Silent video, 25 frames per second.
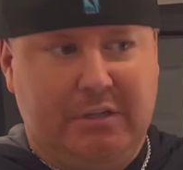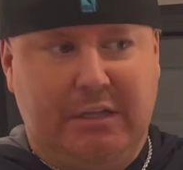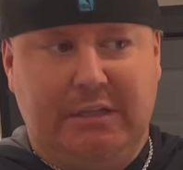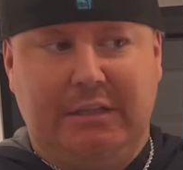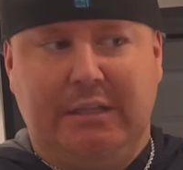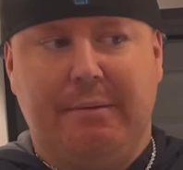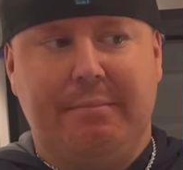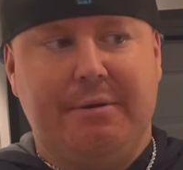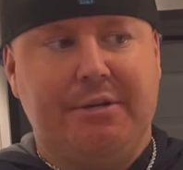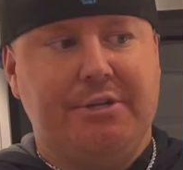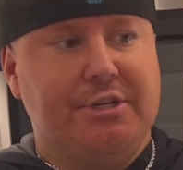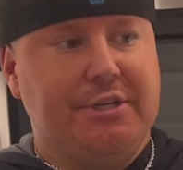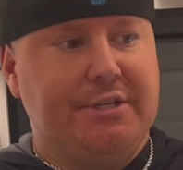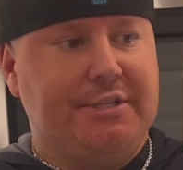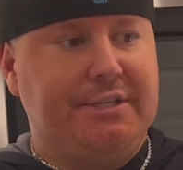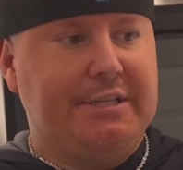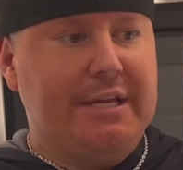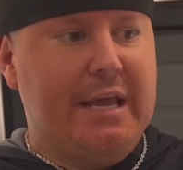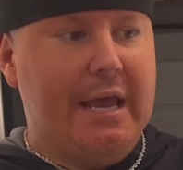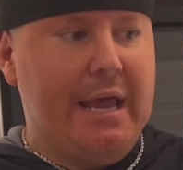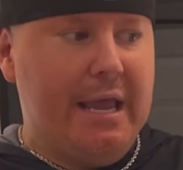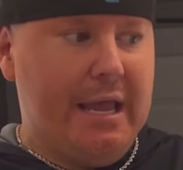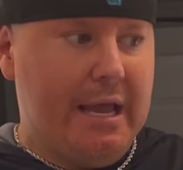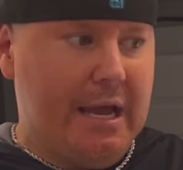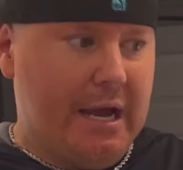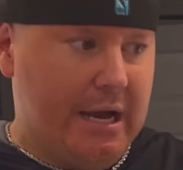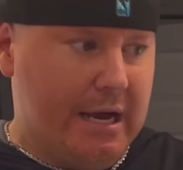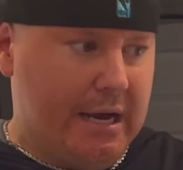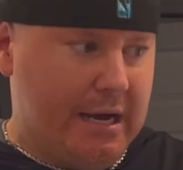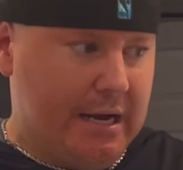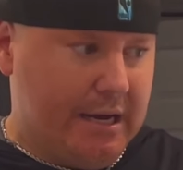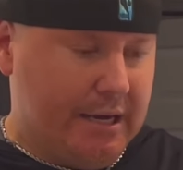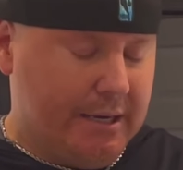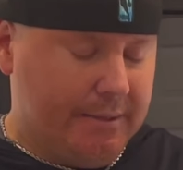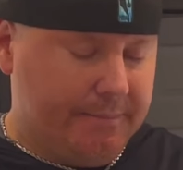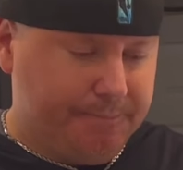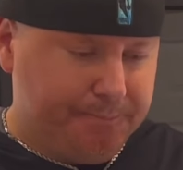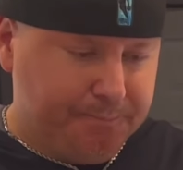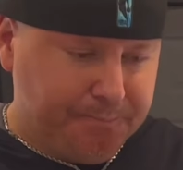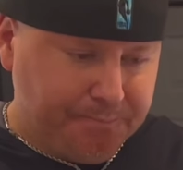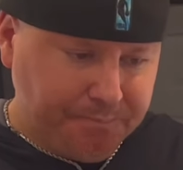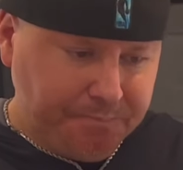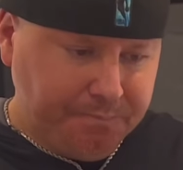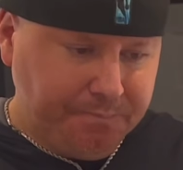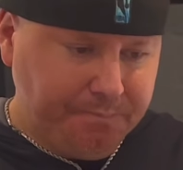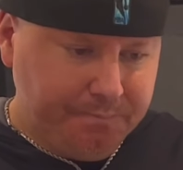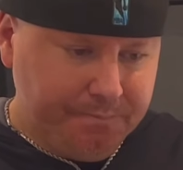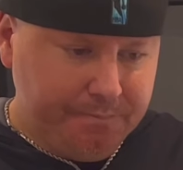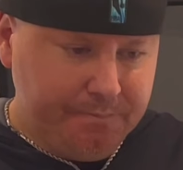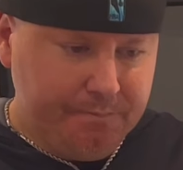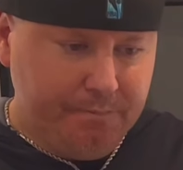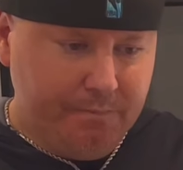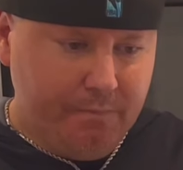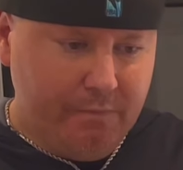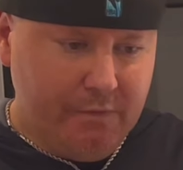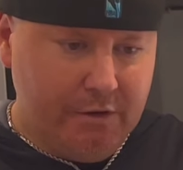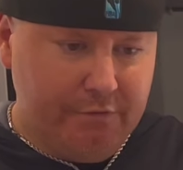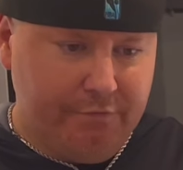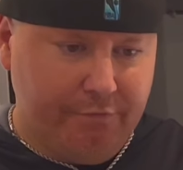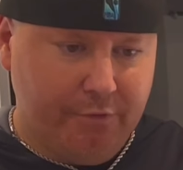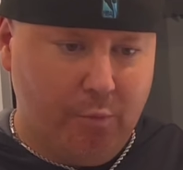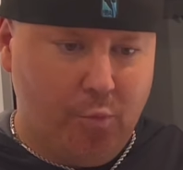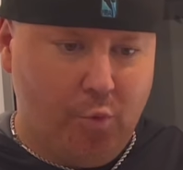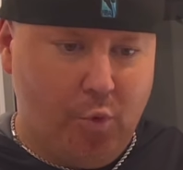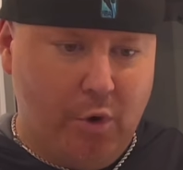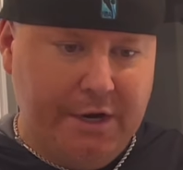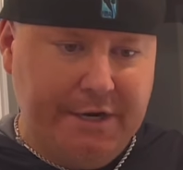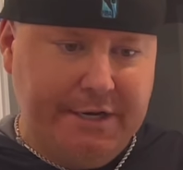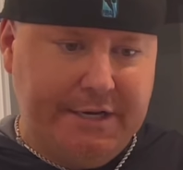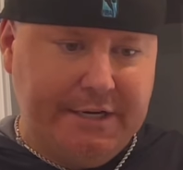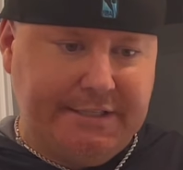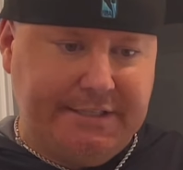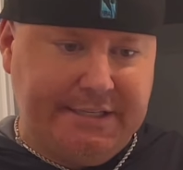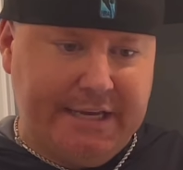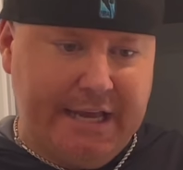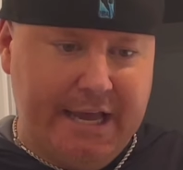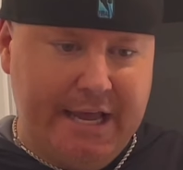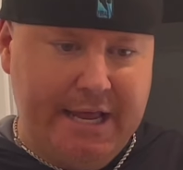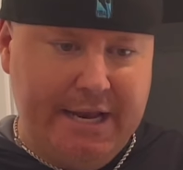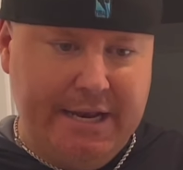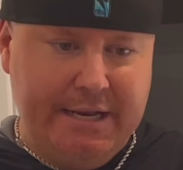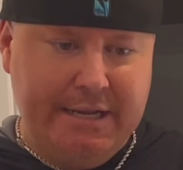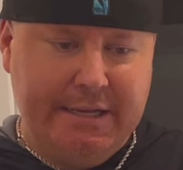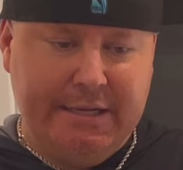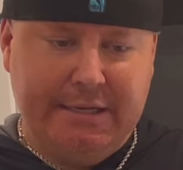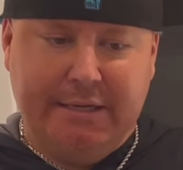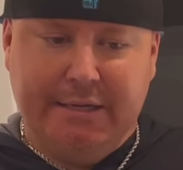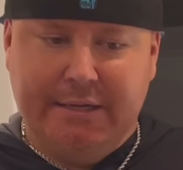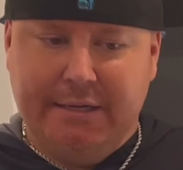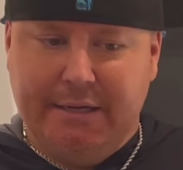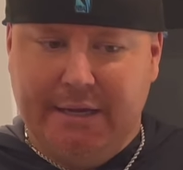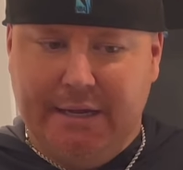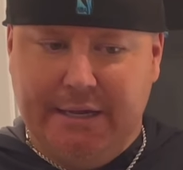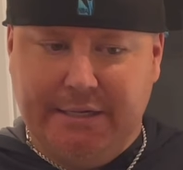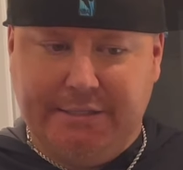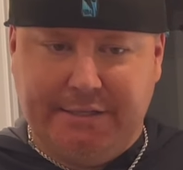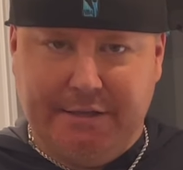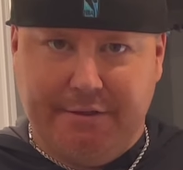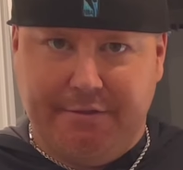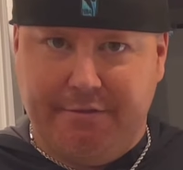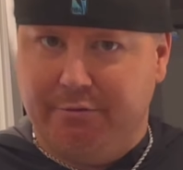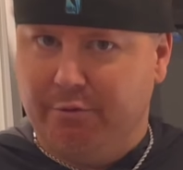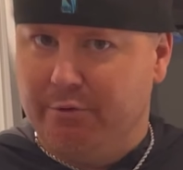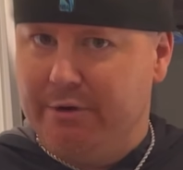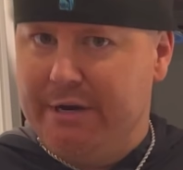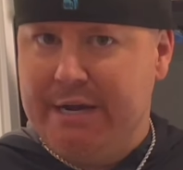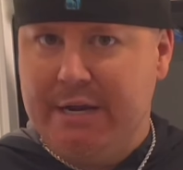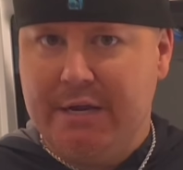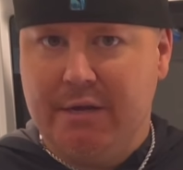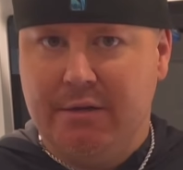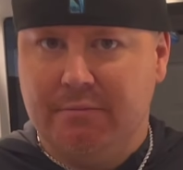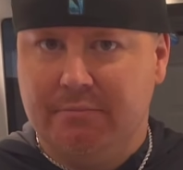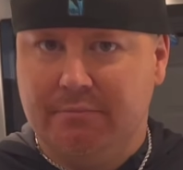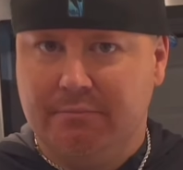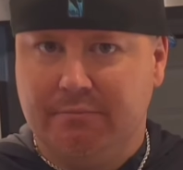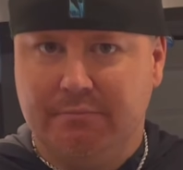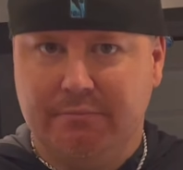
Let me just say, uh, from one to ten, it's a three.